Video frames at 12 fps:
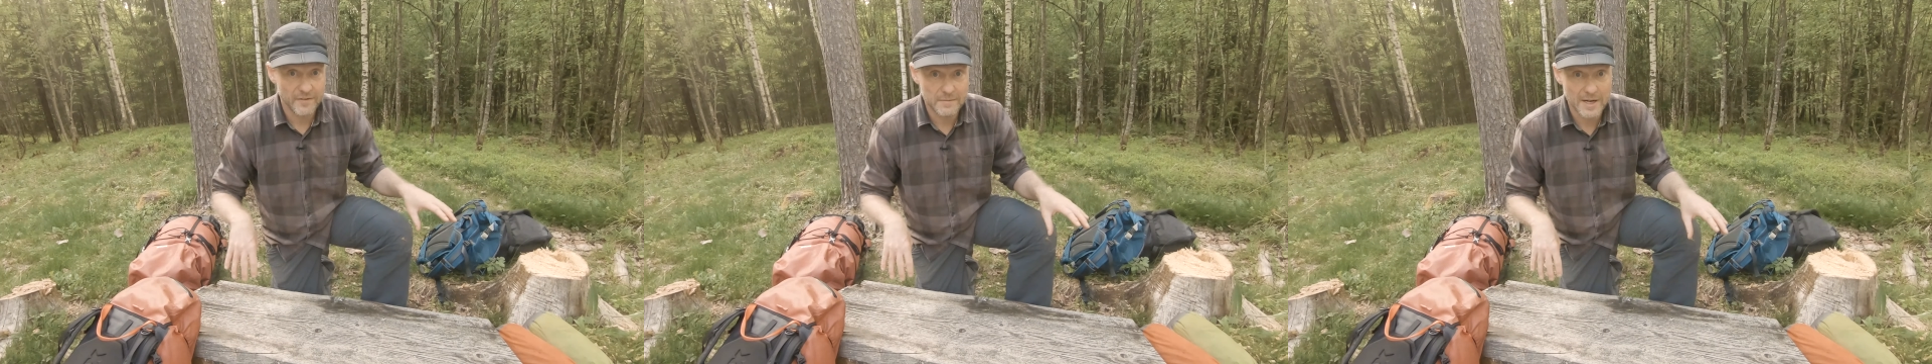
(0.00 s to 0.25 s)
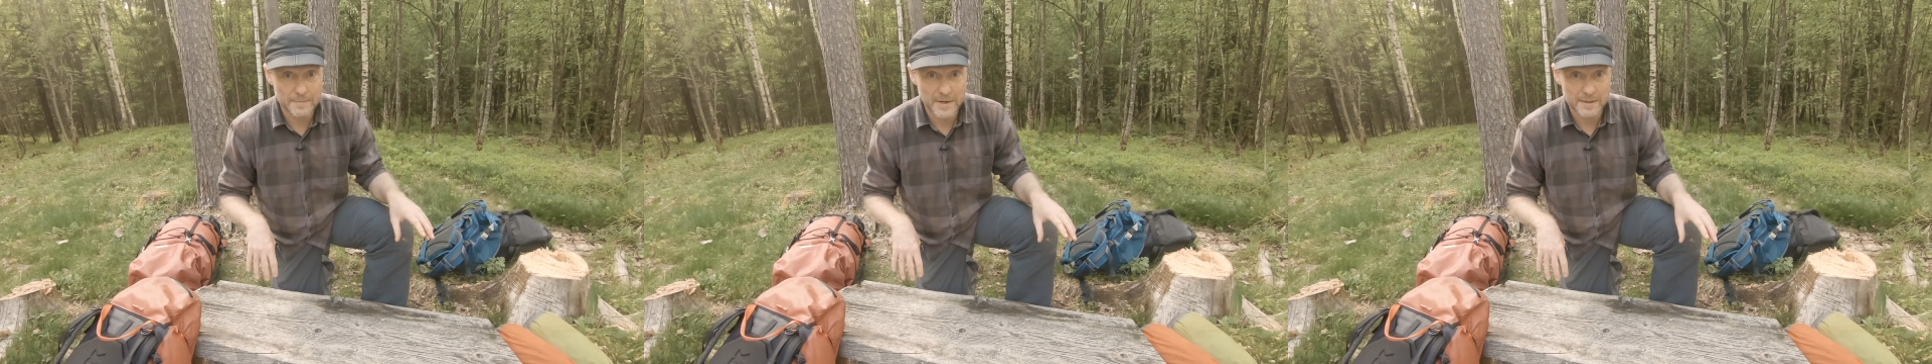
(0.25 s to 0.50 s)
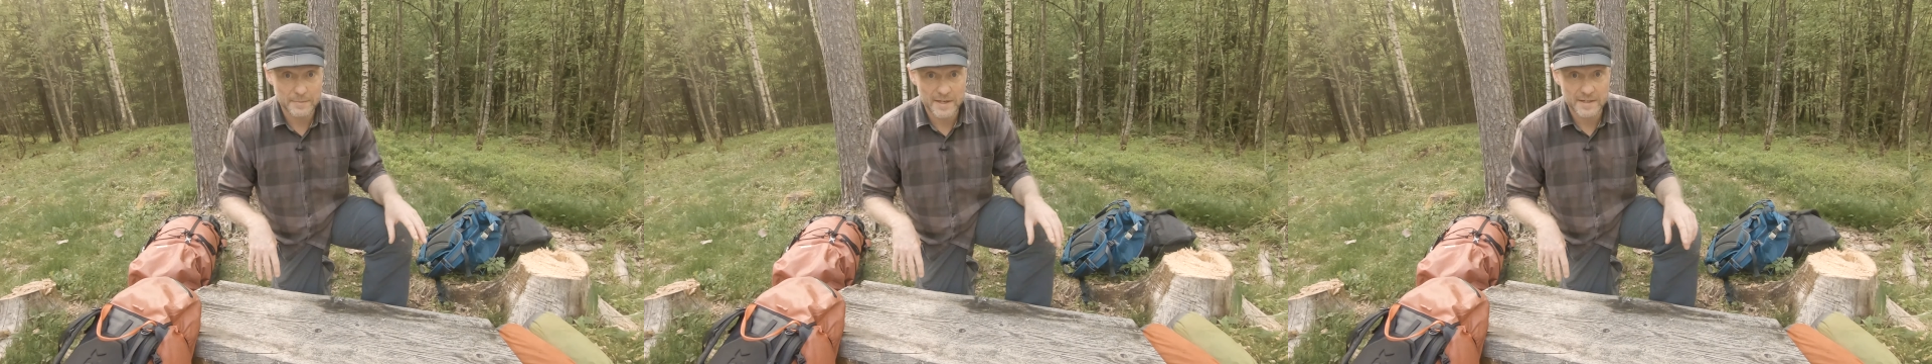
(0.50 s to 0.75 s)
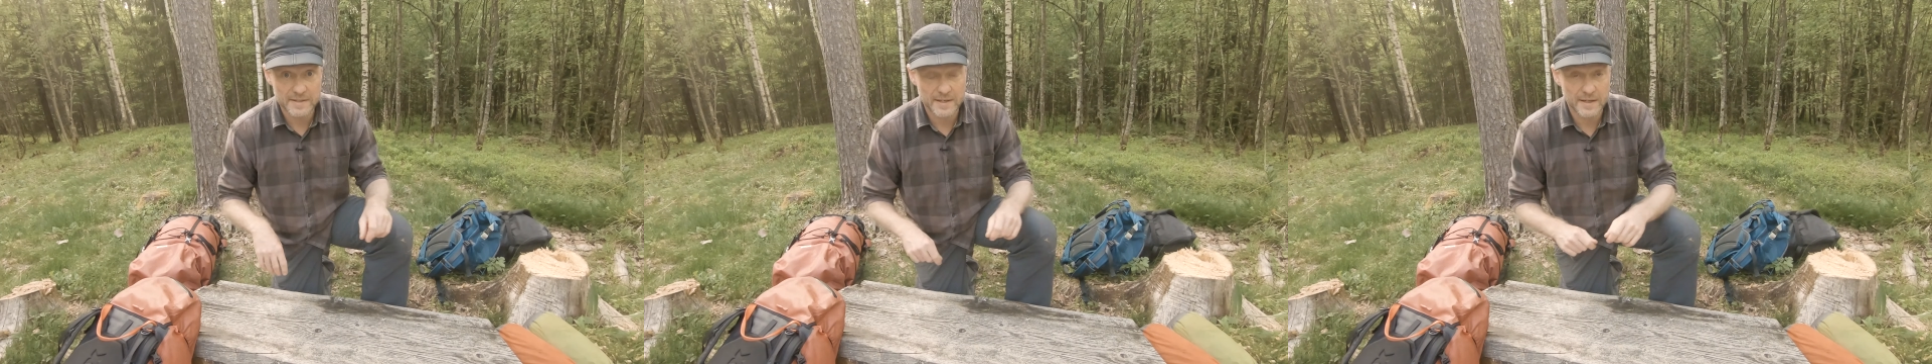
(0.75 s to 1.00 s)
of my
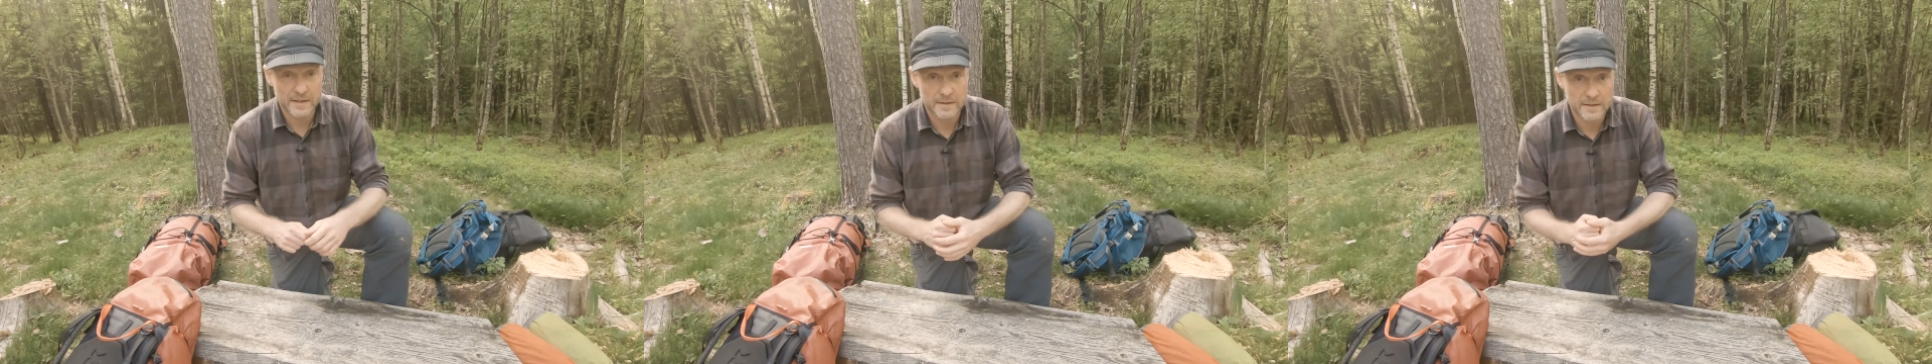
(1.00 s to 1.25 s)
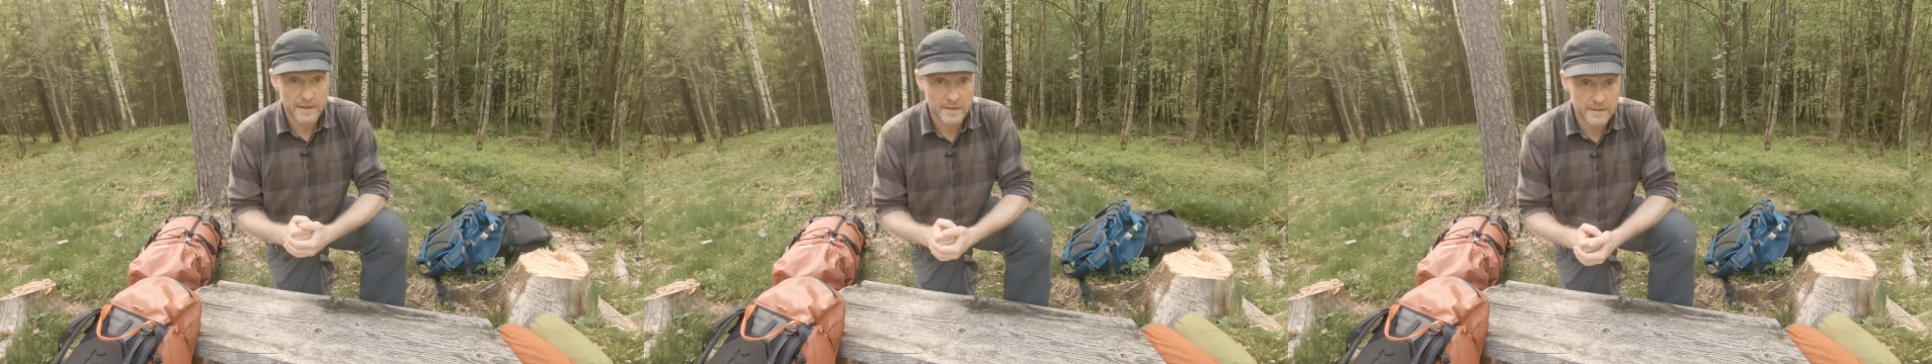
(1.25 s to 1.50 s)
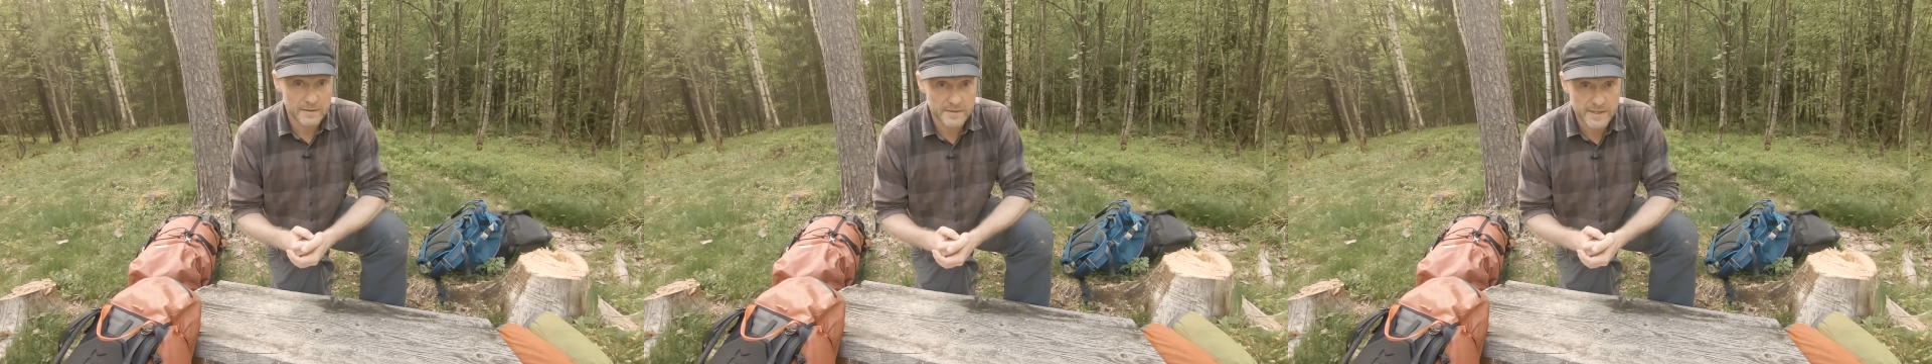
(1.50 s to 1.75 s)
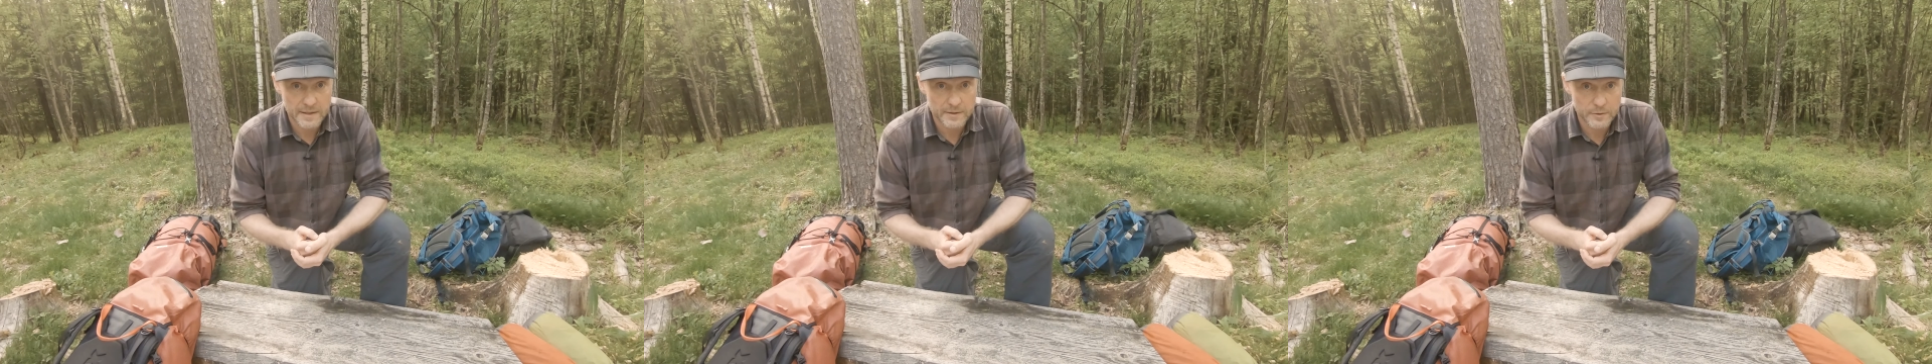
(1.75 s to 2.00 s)
backpacks
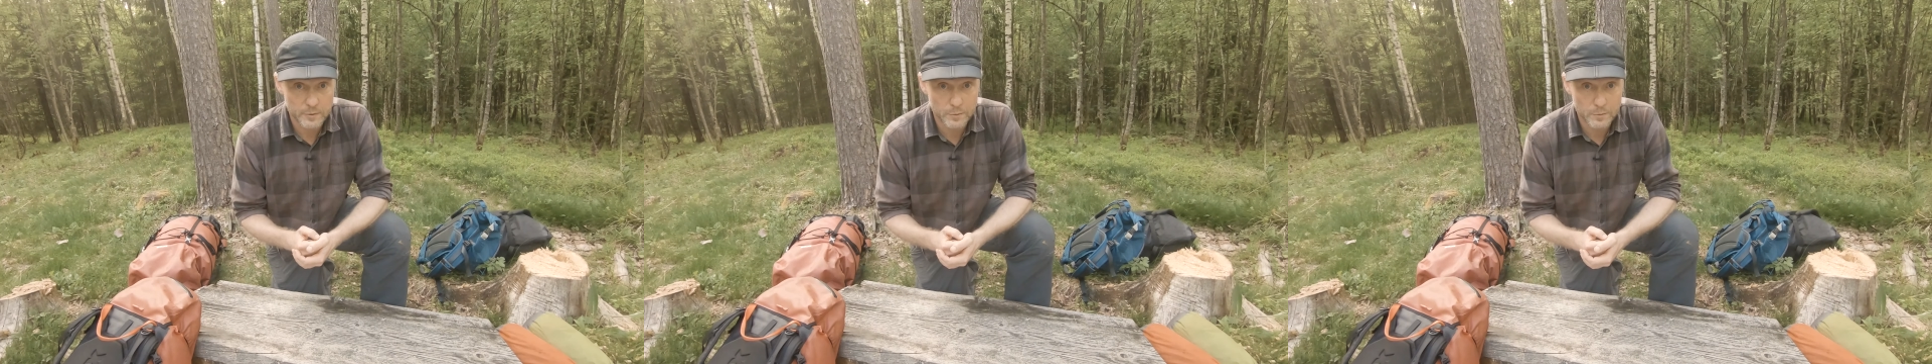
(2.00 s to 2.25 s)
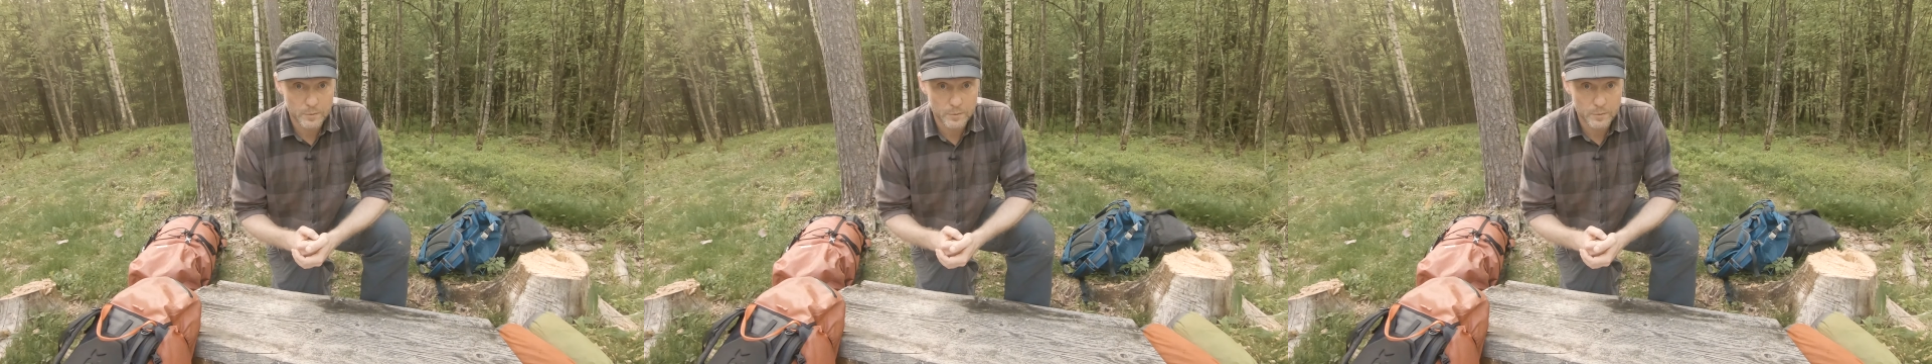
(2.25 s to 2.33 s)
and tell you